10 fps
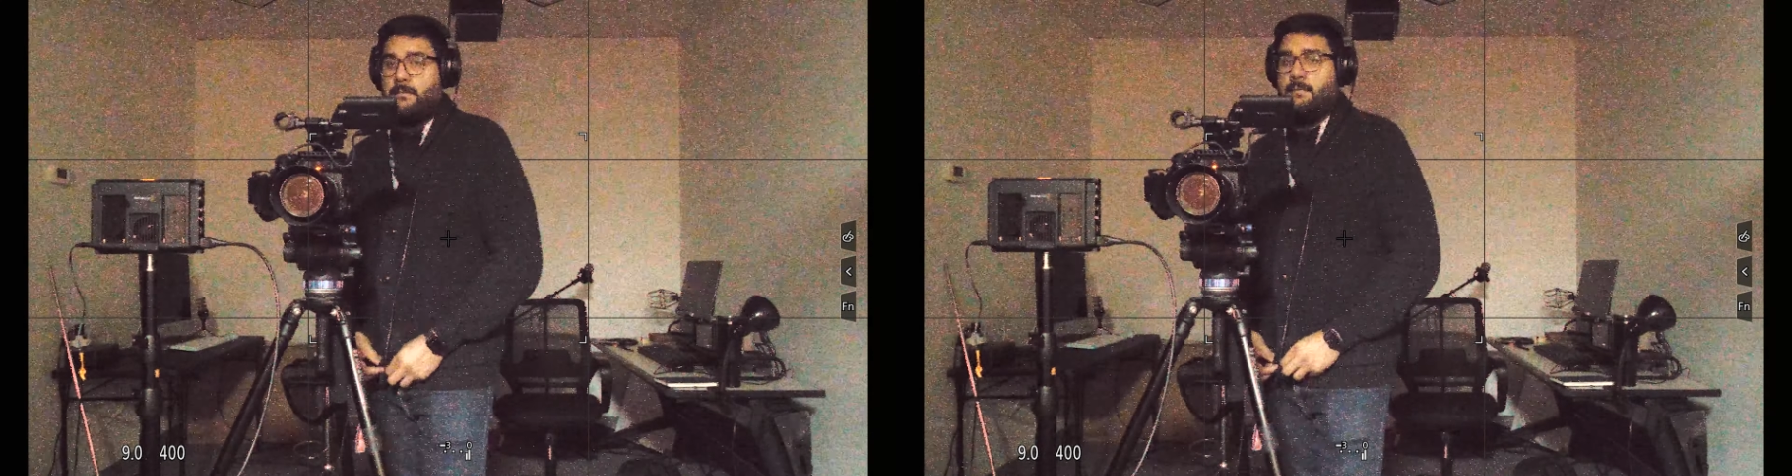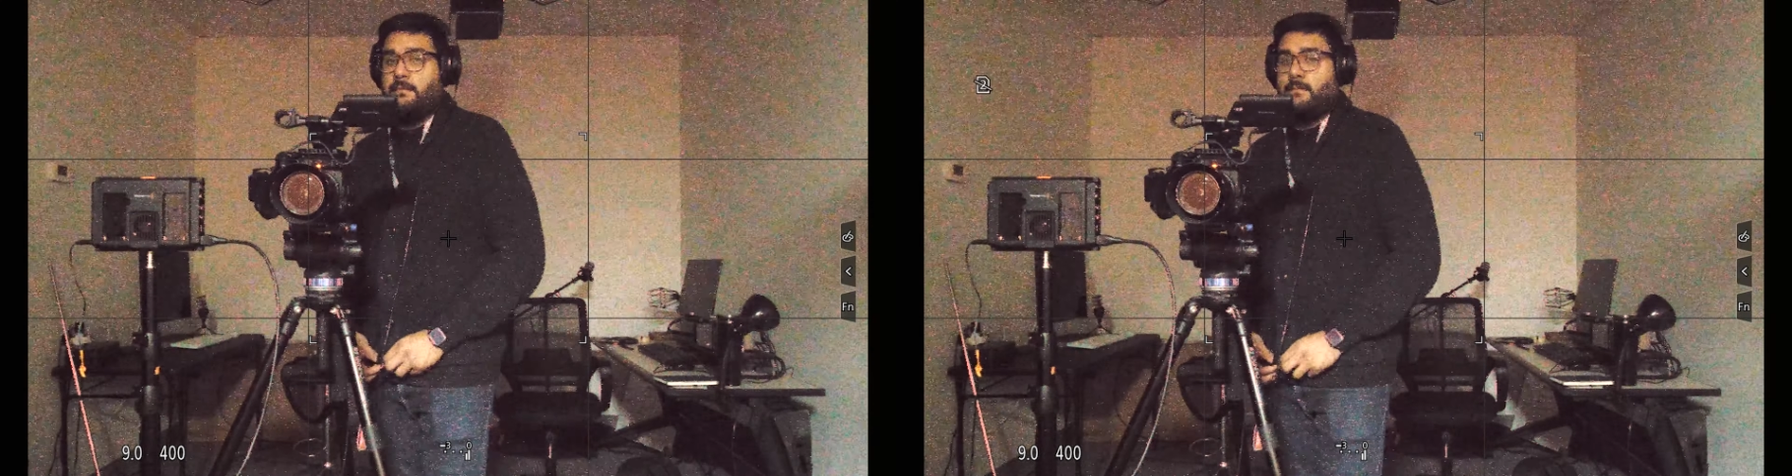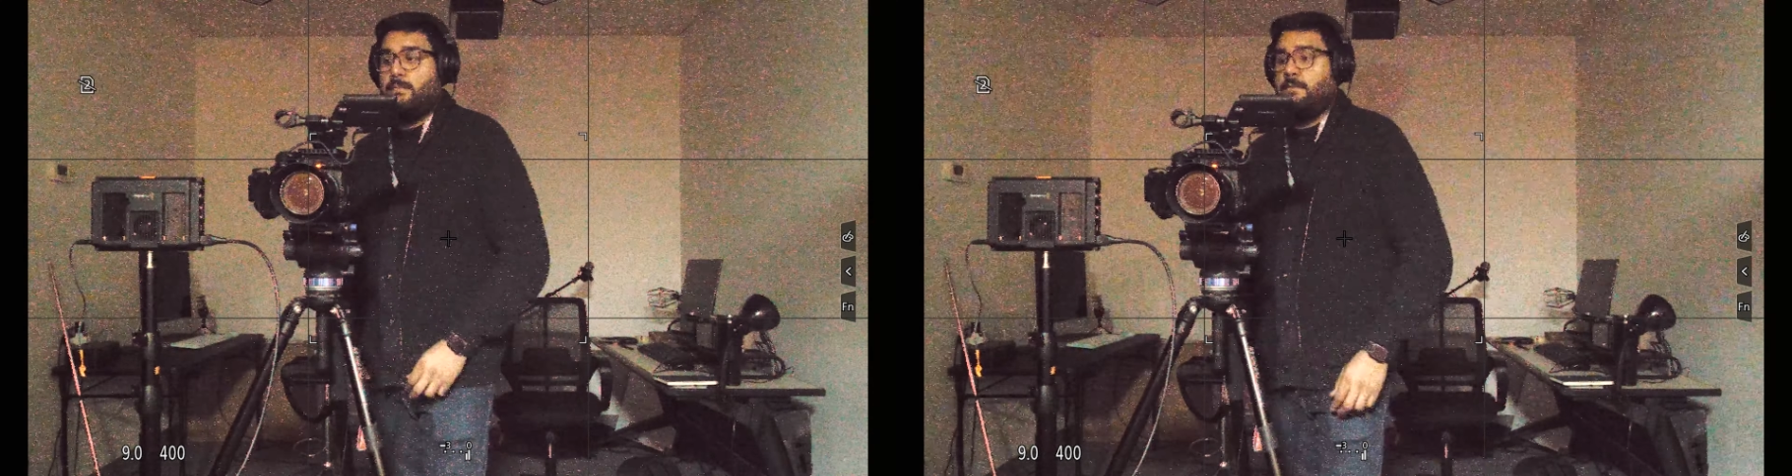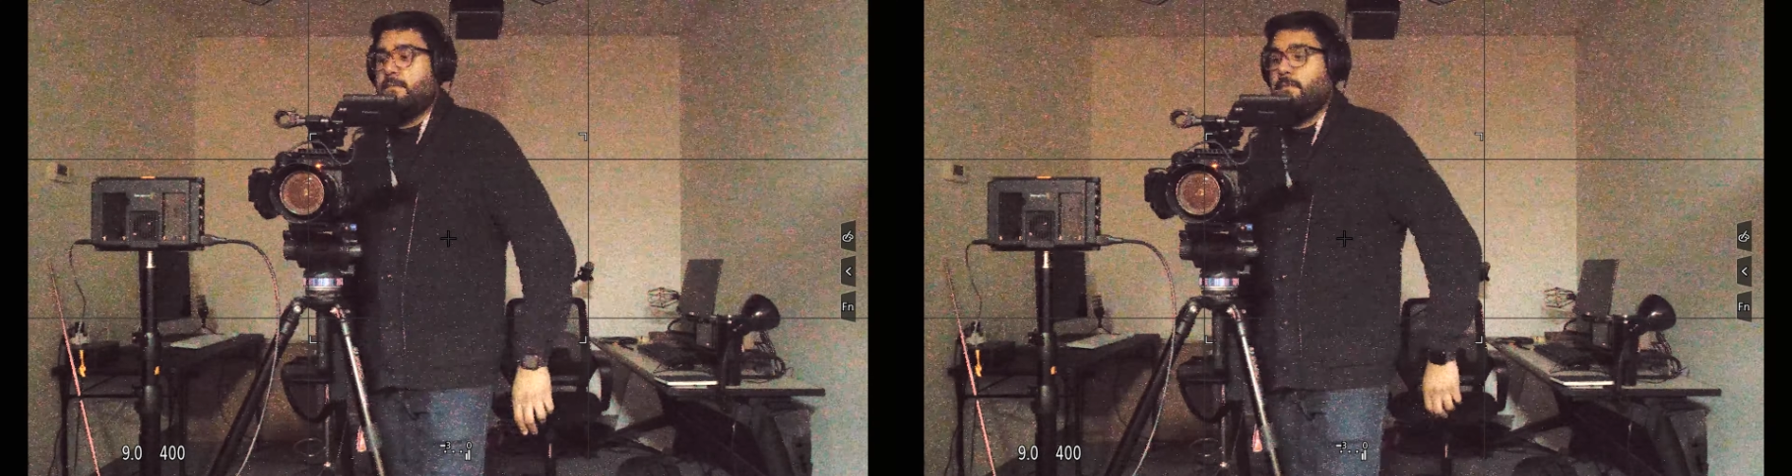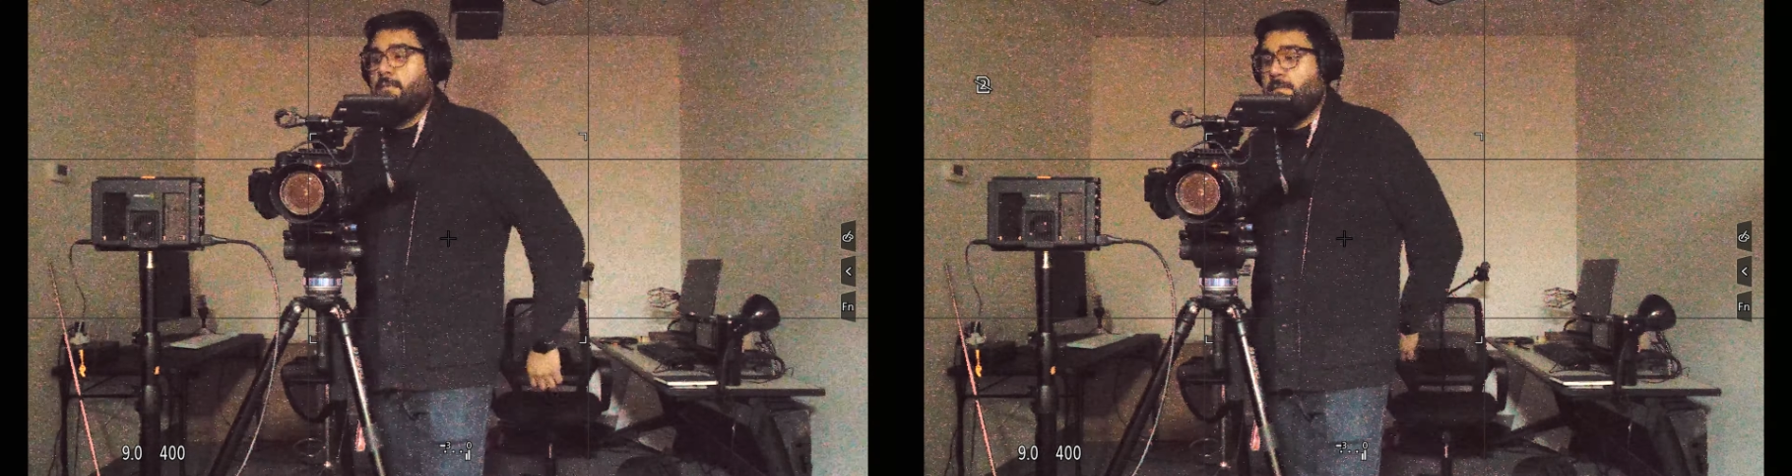old
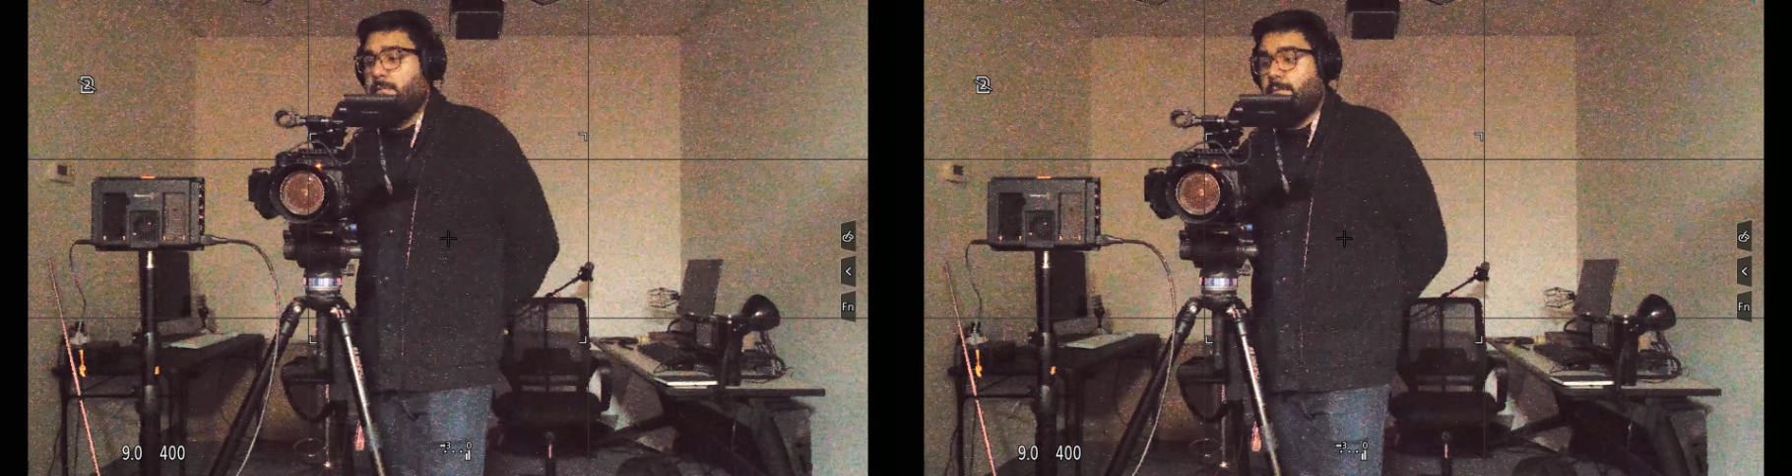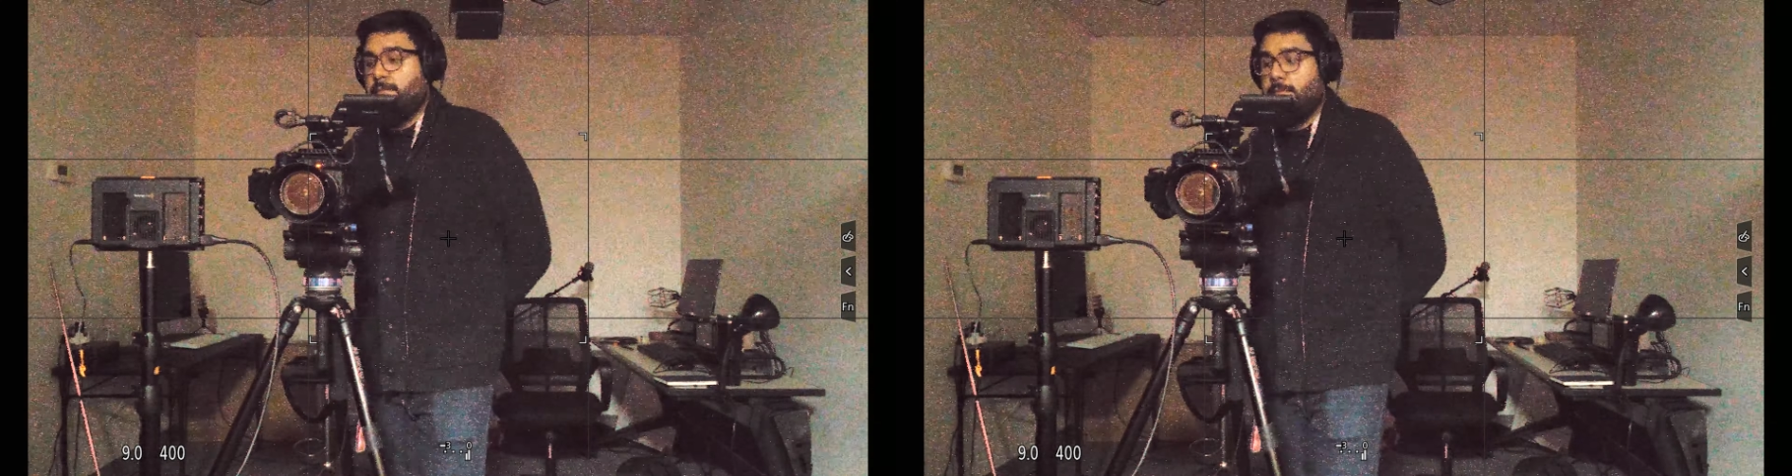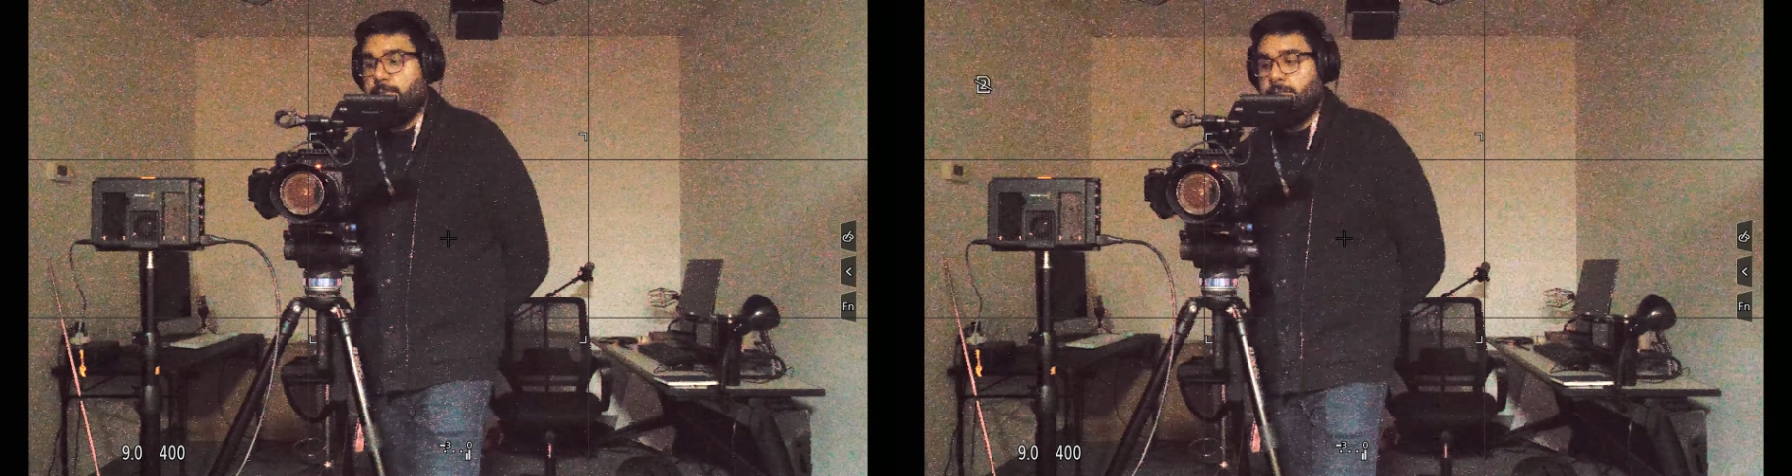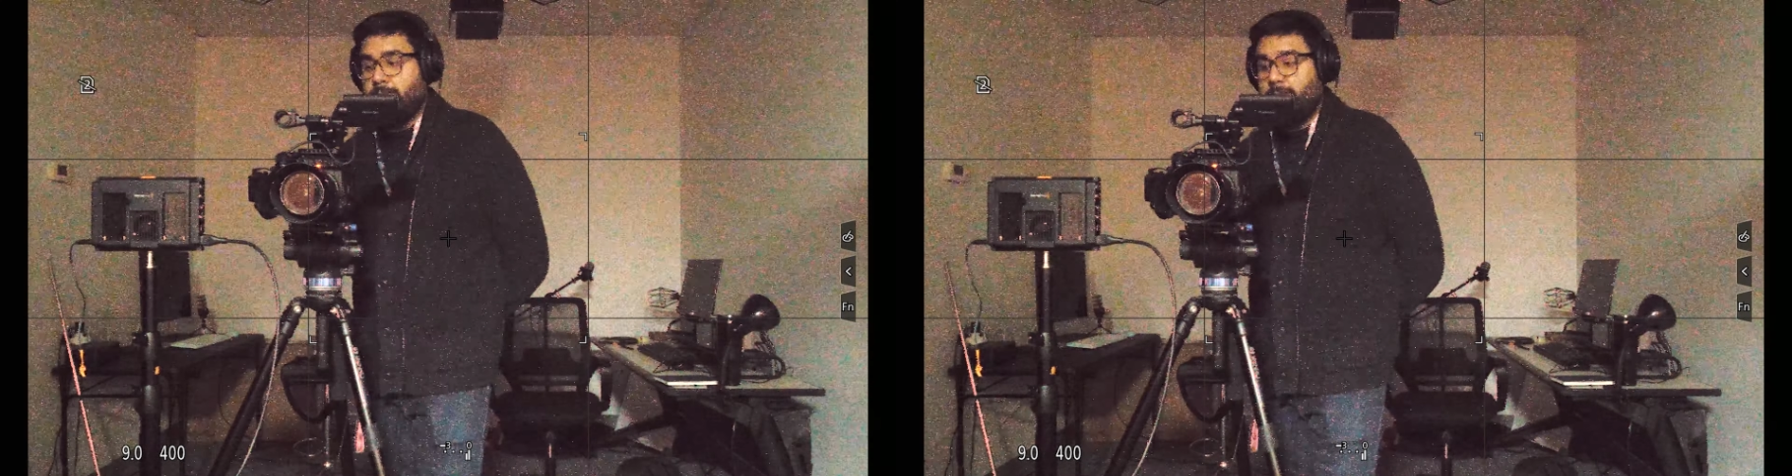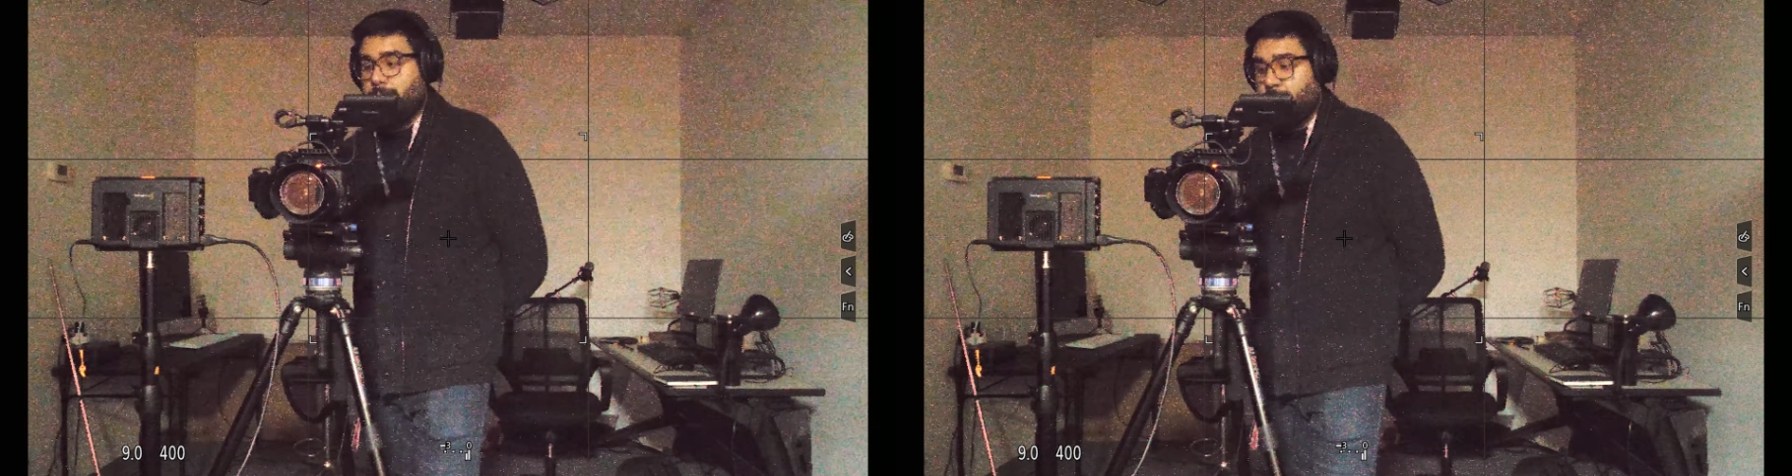school, full
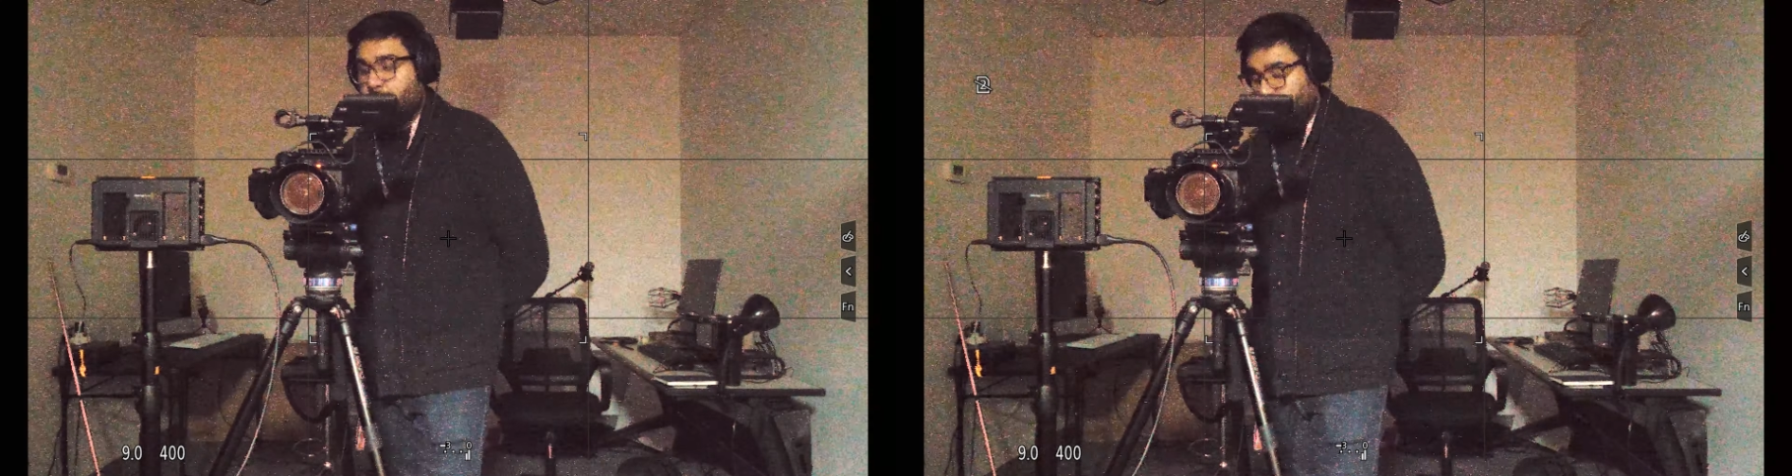manual.